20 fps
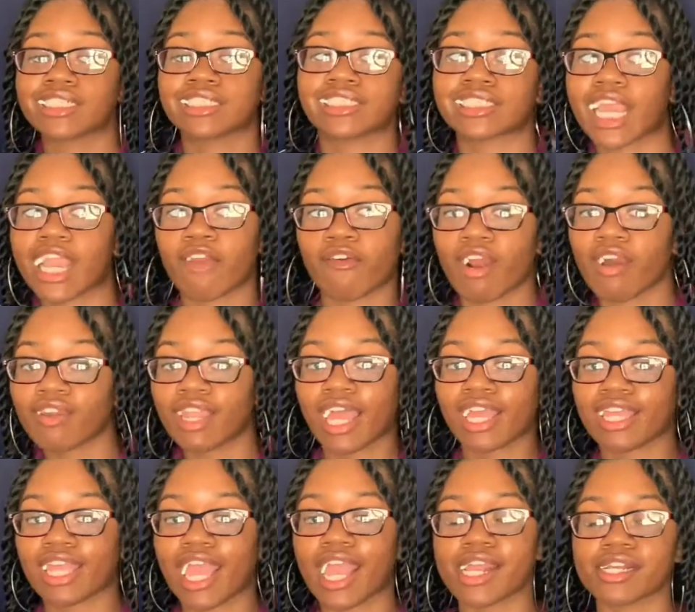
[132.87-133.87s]
they grow
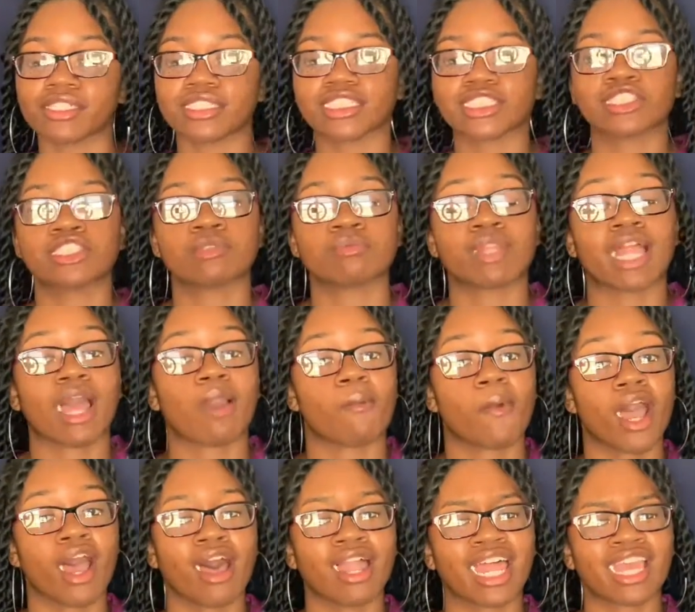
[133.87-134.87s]
like that and they just be like
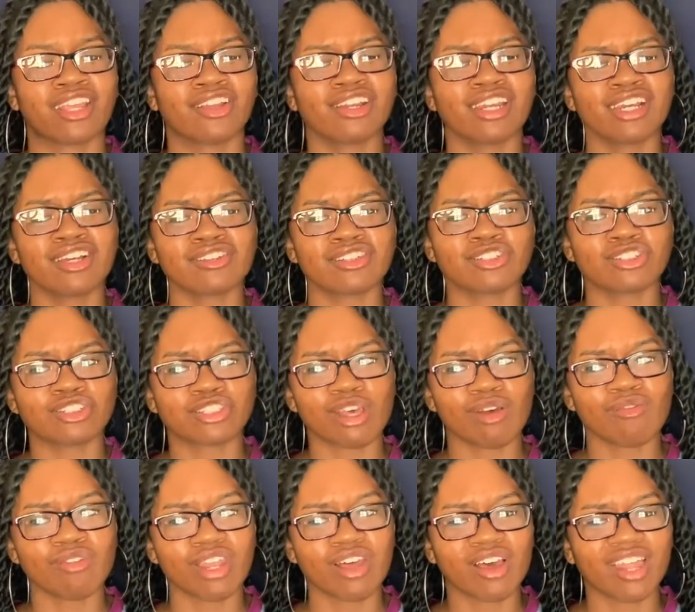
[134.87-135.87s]
wow like your nails are so
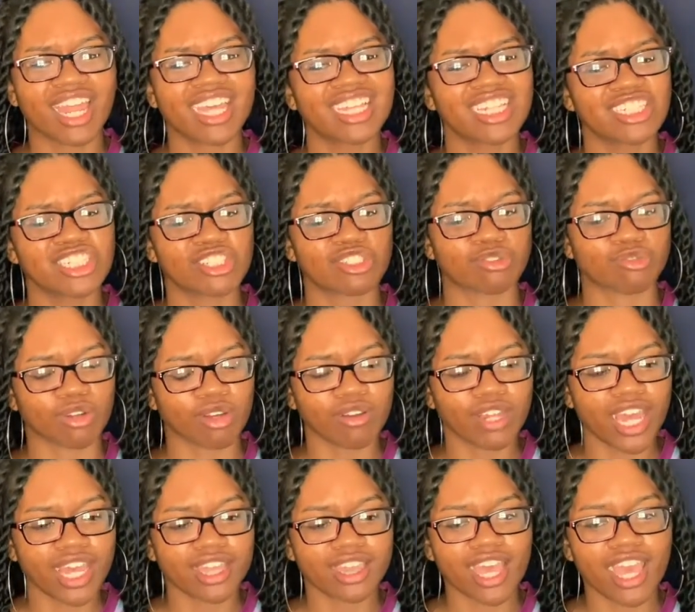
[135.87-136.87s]
long like they just grow
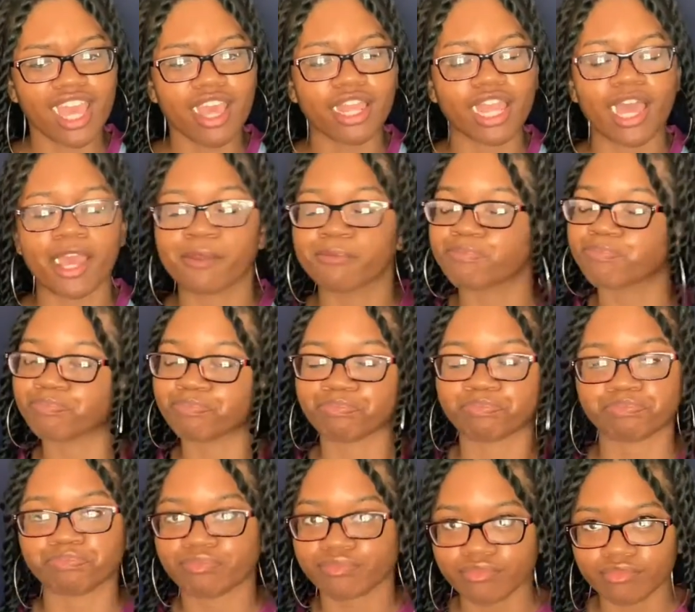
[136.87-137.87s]
like that like
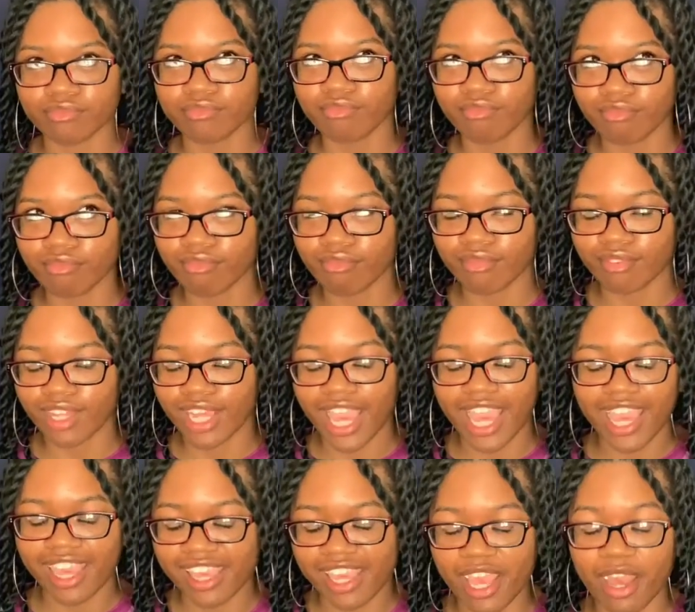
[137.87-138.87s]

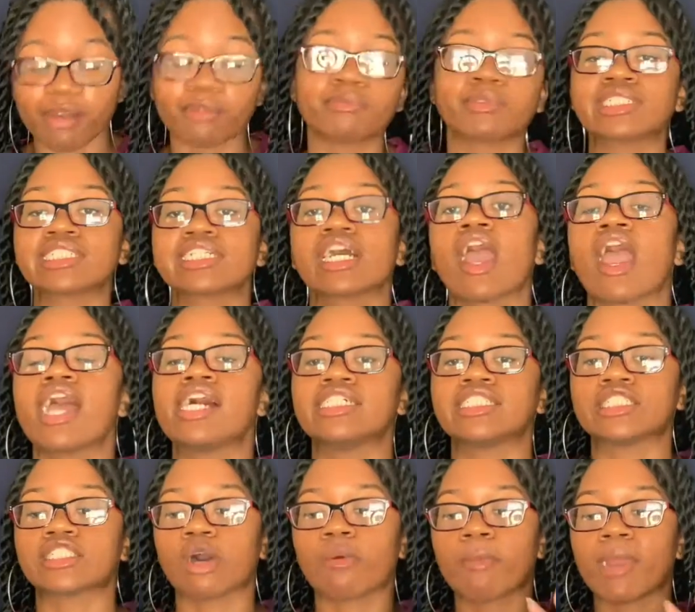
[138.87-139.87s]
yeah
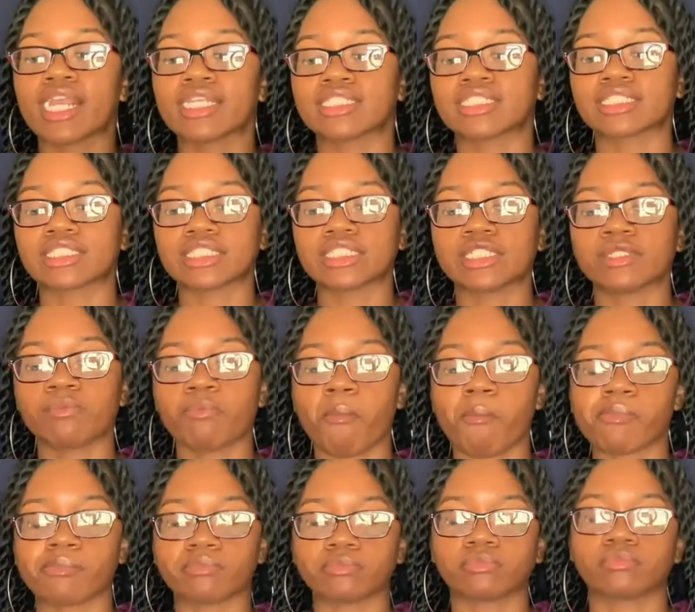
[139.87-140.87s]
so basically
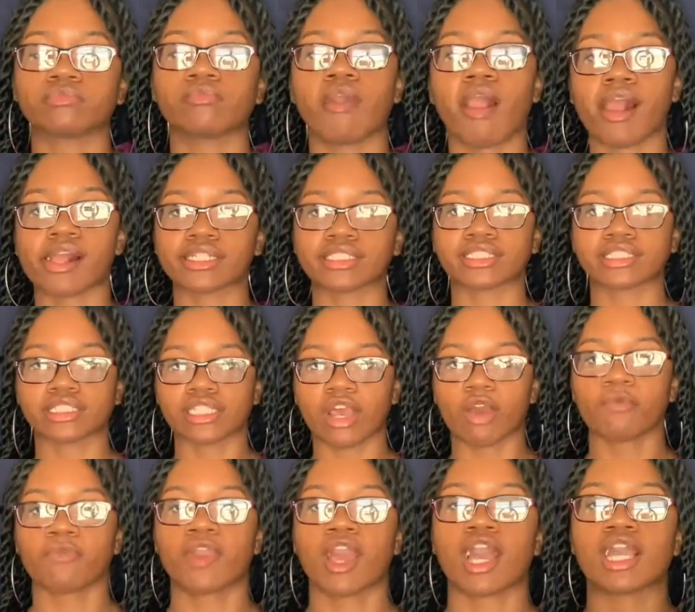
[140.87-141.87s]

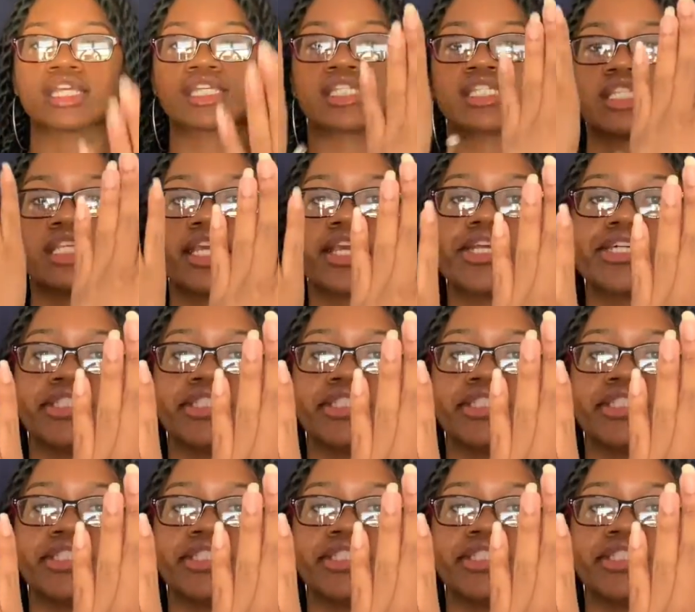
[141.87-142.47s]
hope y'all can see